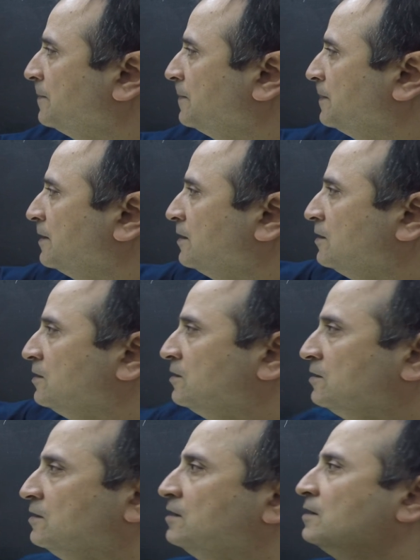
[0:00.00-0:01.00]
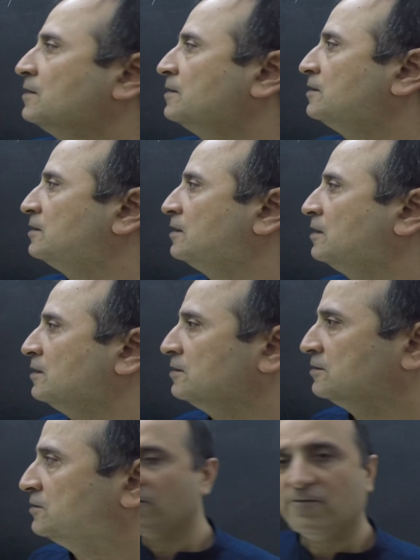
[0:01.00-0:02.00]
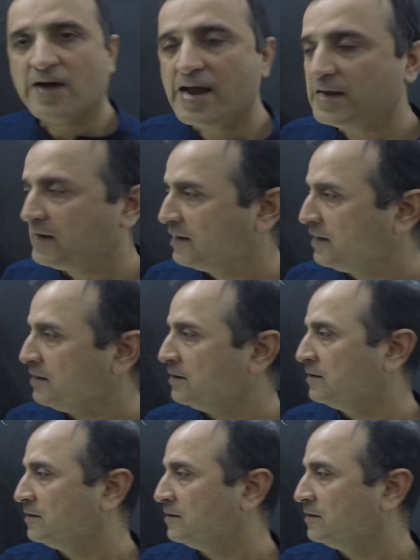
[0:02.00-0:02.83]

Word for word: So this is our final state. Finally,